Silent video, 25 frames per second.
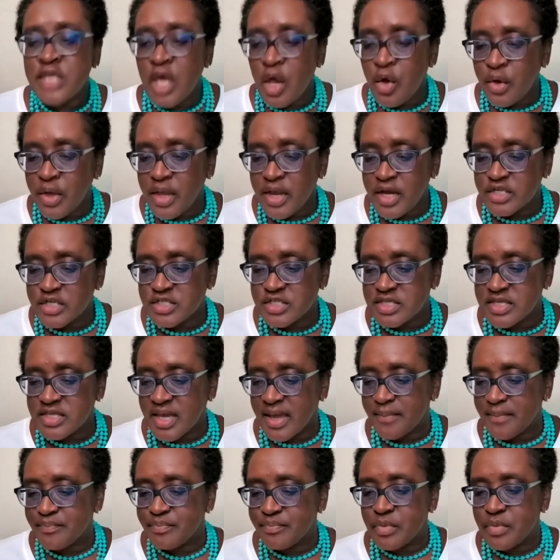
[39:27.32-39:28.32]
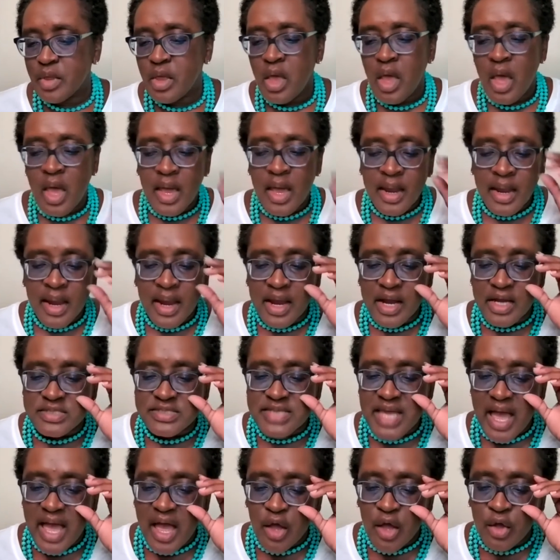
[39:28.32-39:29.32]
So here's the thing
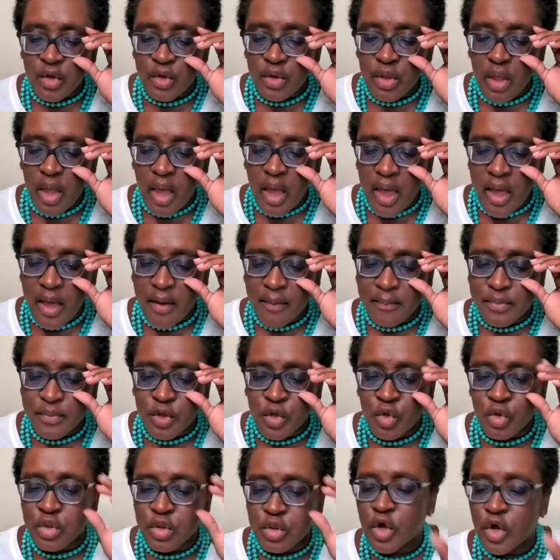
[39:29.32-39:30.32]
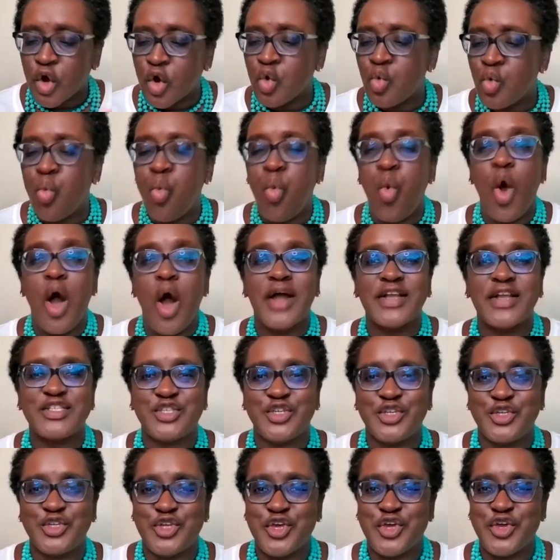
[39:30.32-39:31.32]
here's how um, you learn
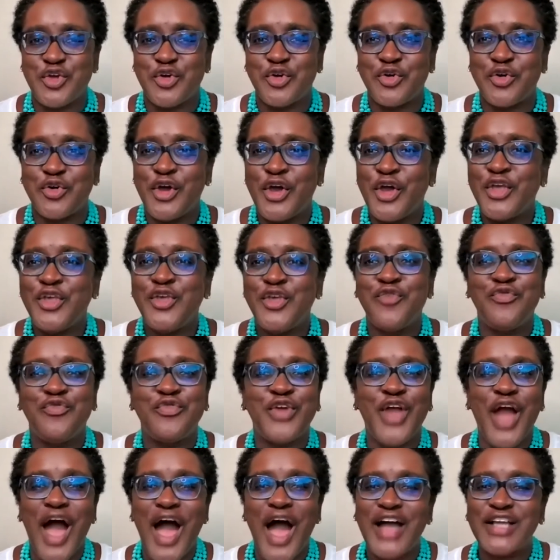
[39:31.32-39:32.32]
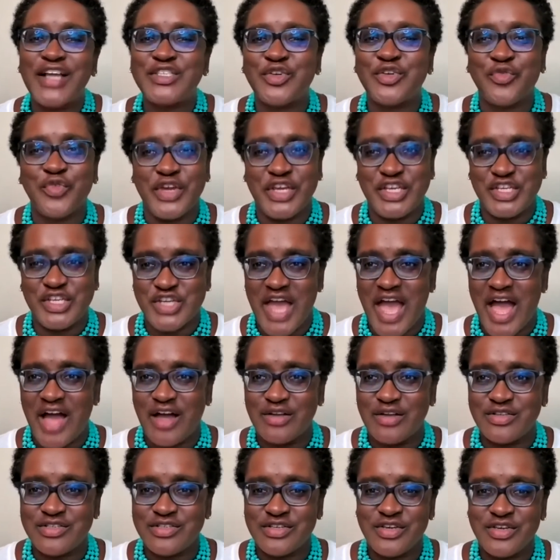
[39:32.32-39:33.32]
what to do. You've got to reach
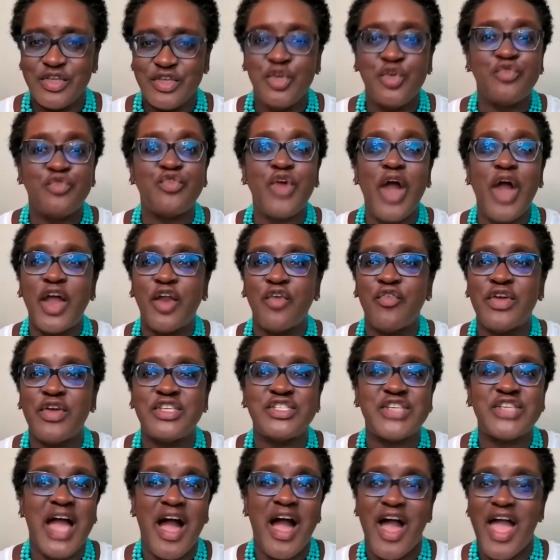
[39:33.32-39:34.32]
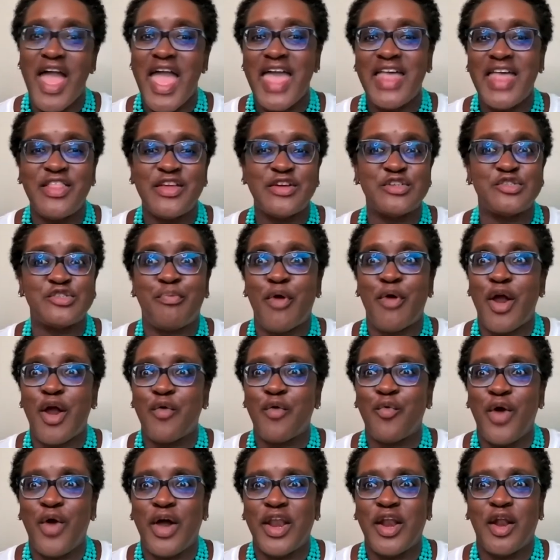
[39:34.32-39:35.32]
out. You've got to reach out. And there's
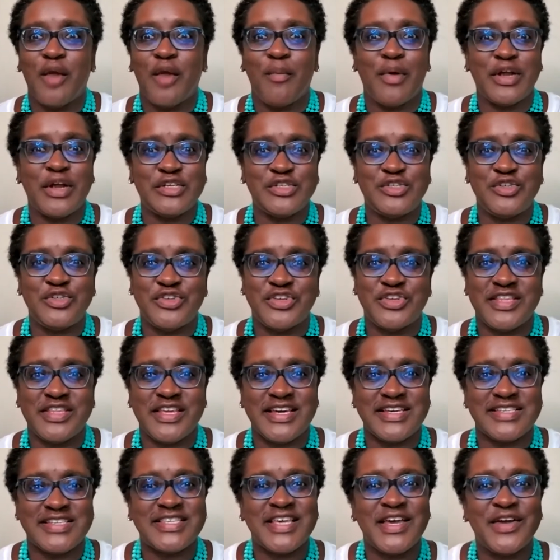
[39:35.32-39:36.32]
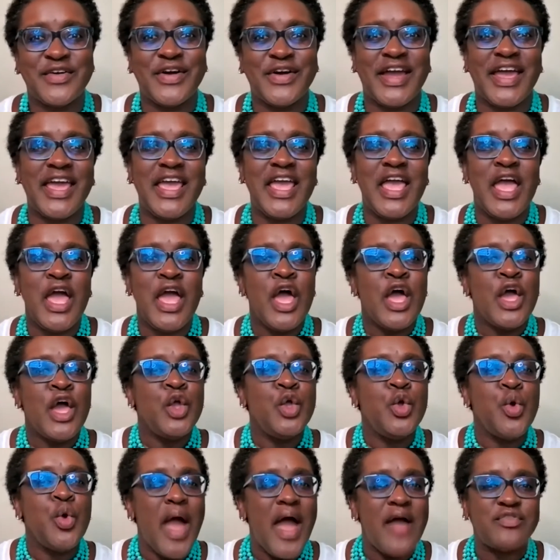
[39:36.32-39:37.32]
part one and a part two to this, right?
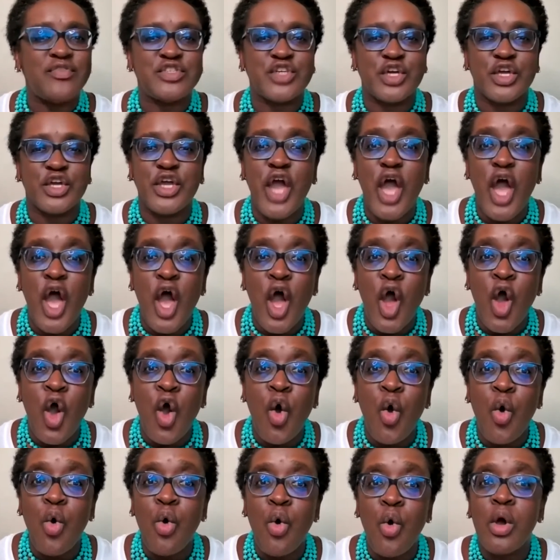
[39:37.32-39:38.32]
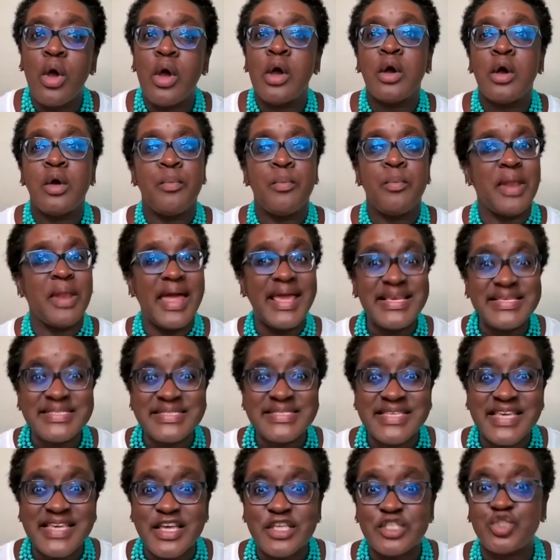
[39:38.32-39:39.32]
You have to go
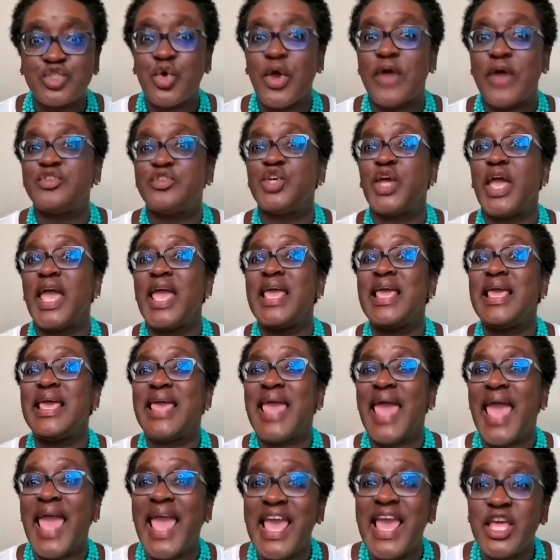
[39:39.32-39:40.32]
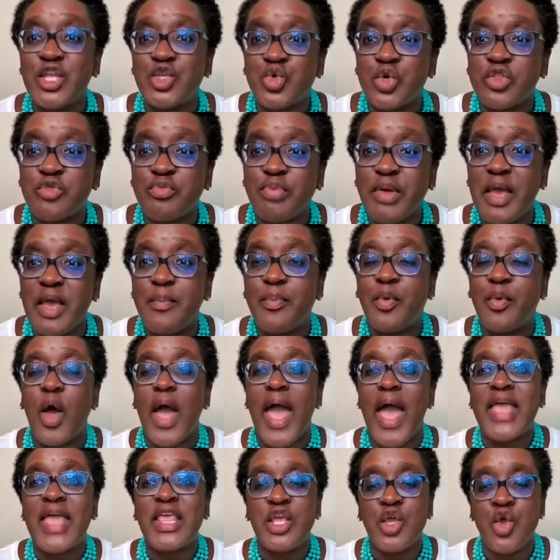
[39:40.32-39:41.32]
places, you have to engage with
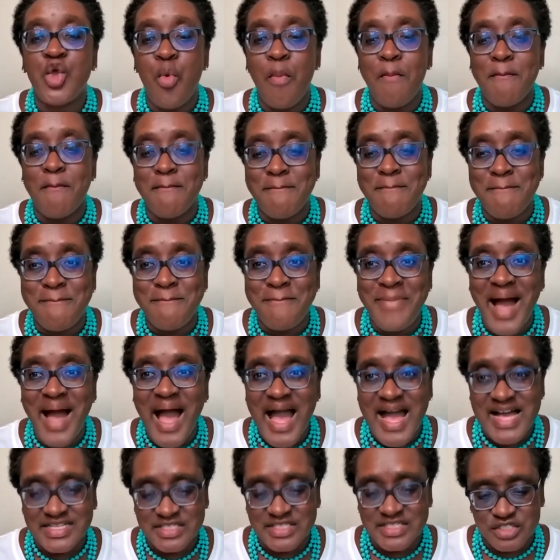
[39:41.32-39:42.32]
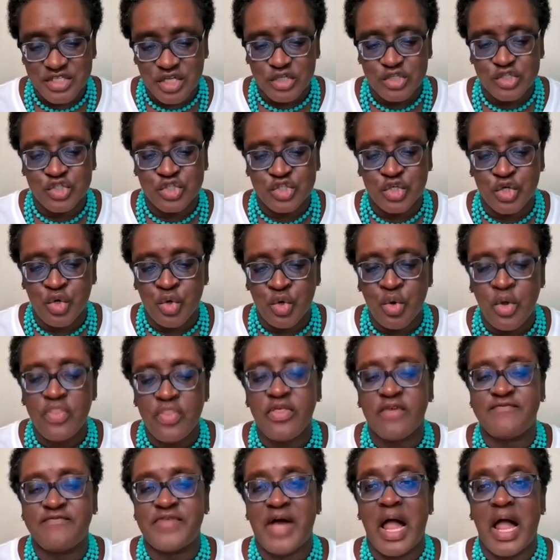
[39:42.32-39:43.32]
people, and you must
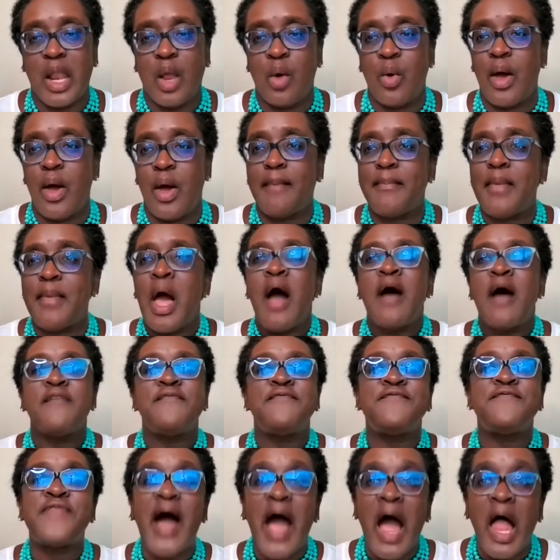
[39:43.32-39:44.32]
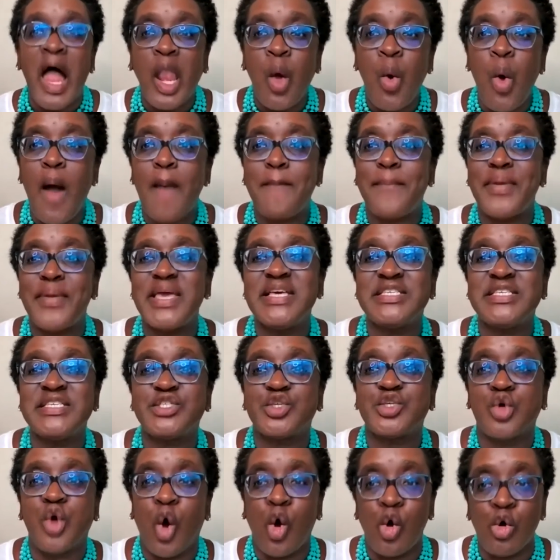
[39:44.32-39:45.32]
do the follow up follow up
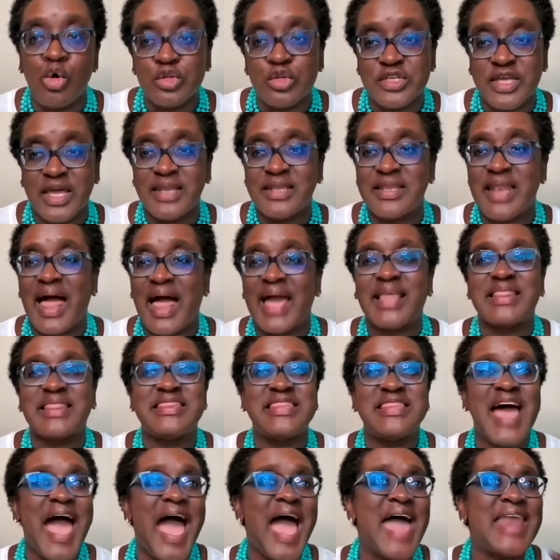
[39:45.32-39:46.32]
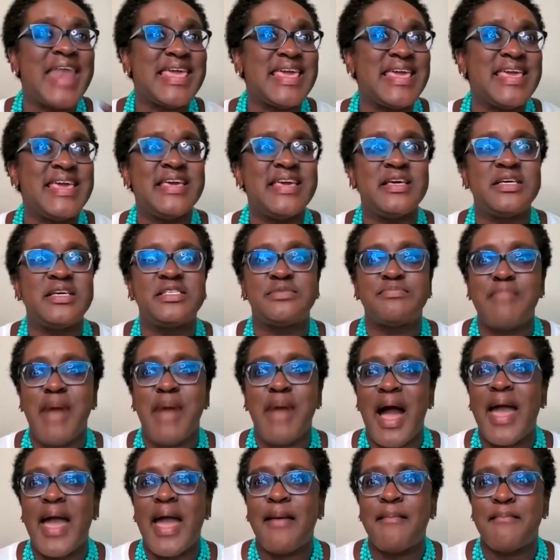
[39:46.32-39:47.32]
is golden. Like that is
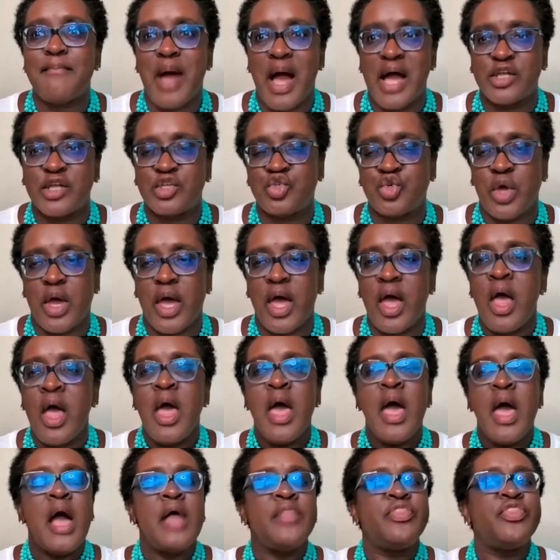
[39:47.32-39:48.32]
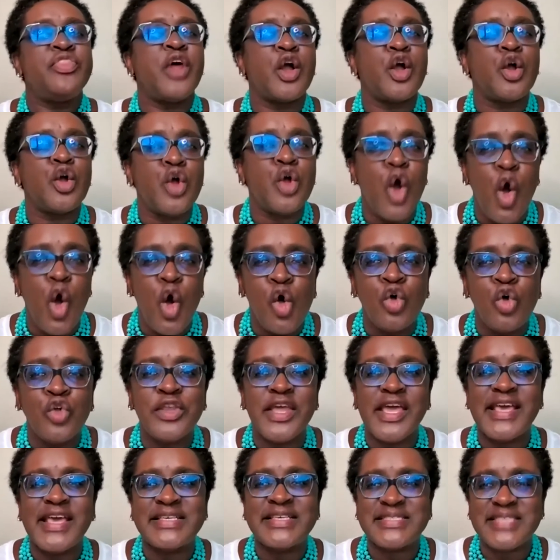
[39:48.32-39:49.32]
my mantra. The
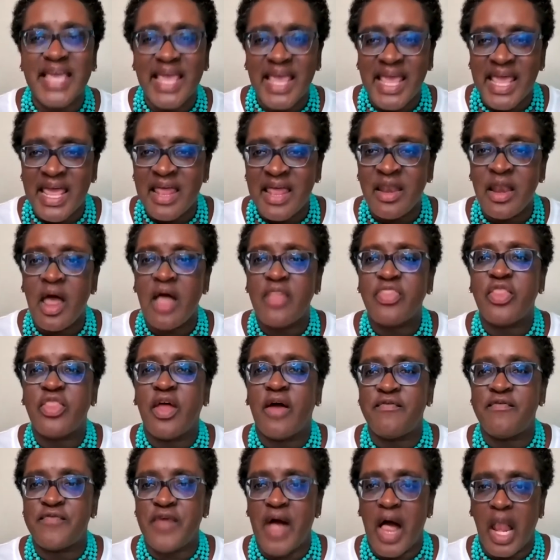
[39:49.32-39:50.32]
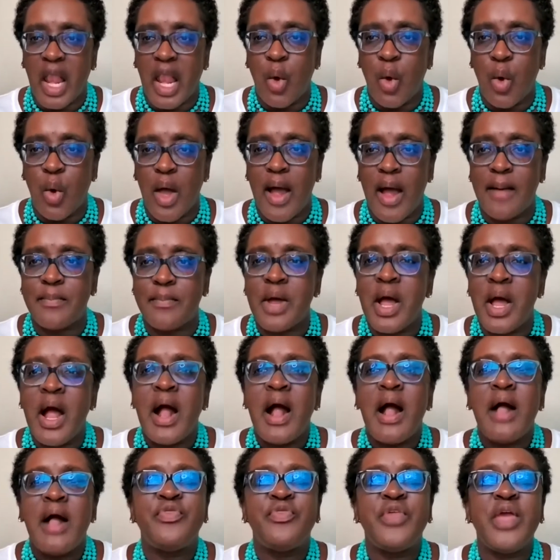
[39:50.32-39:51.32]
gold is in the follow up.
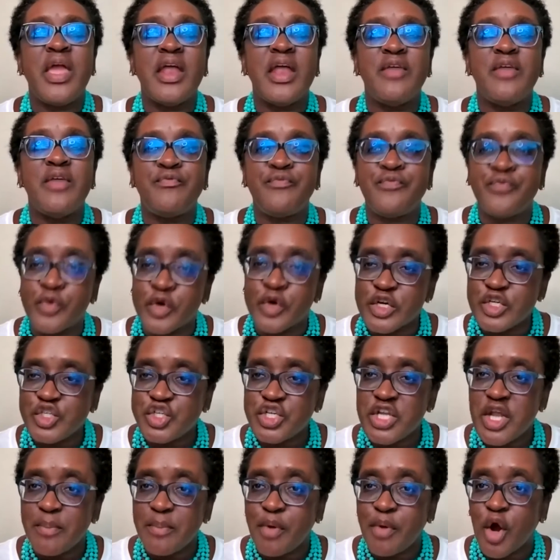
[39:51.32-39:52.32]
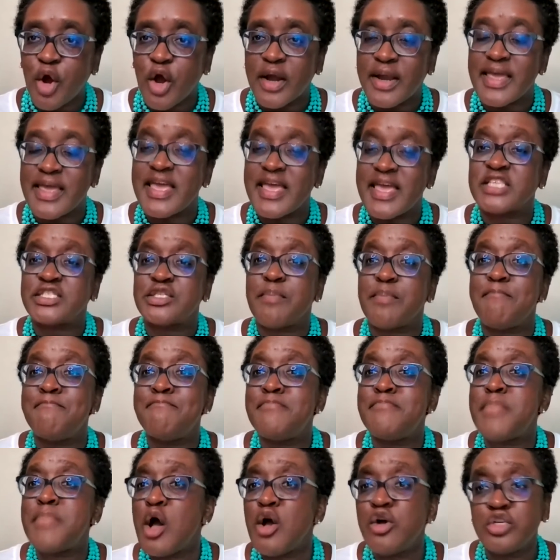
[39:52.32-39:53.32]
The unfortunate part is
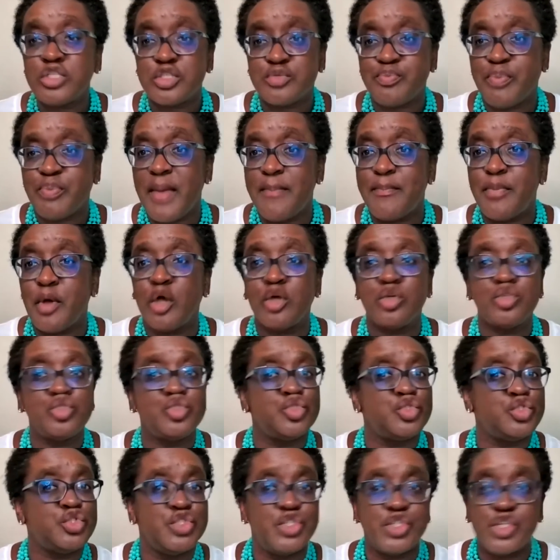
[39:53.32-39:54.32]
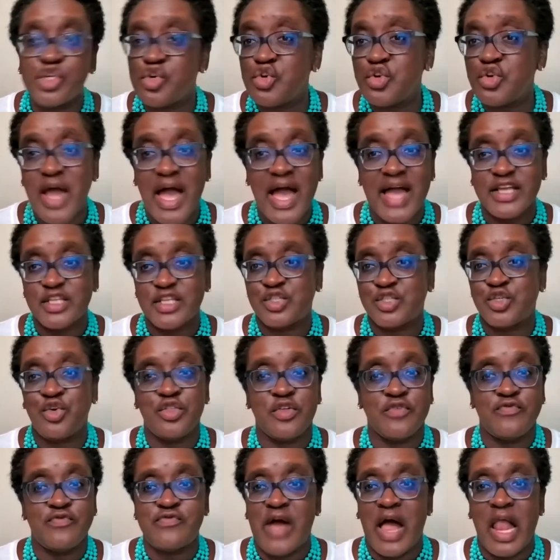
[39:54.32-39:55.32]
most people do not
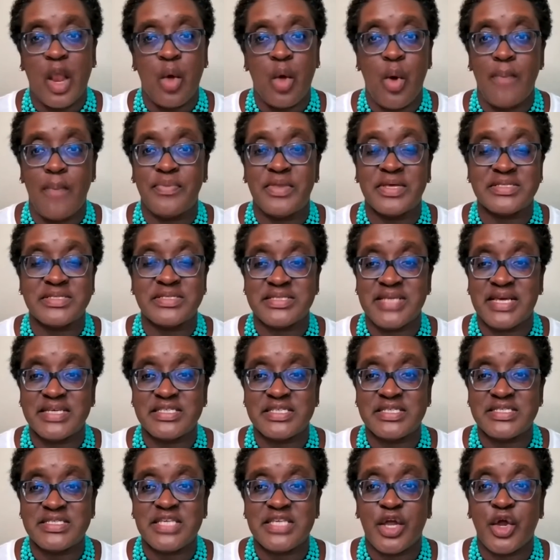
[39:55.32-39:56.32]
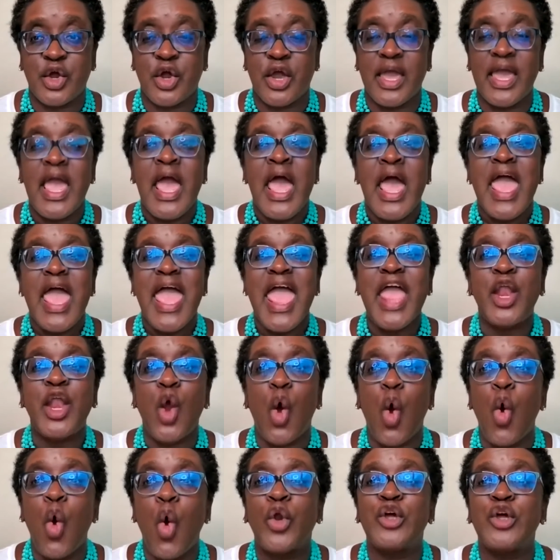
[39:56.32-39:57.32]
do the follow up that's necessary
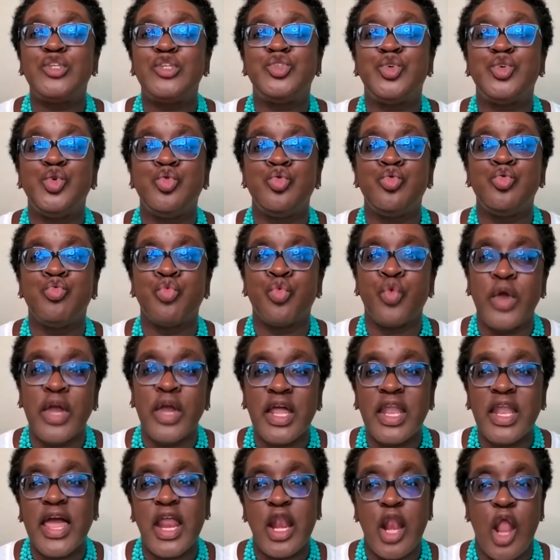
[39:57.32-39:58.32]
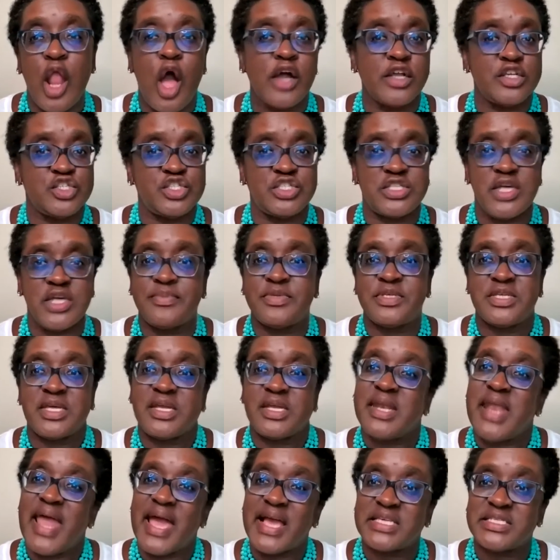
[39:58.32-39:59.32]
in order to really launch them to
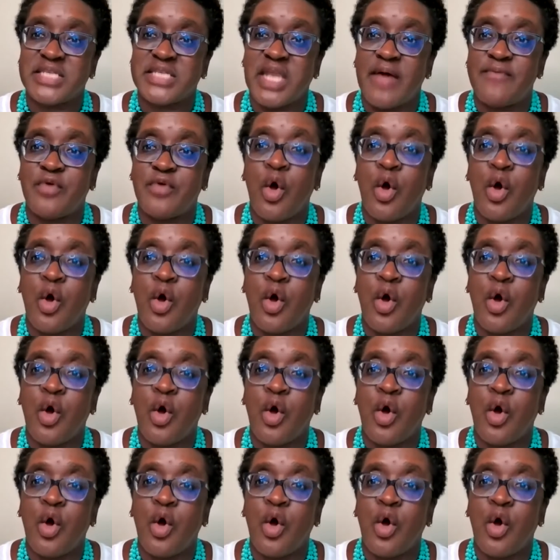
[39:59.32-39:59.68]
the next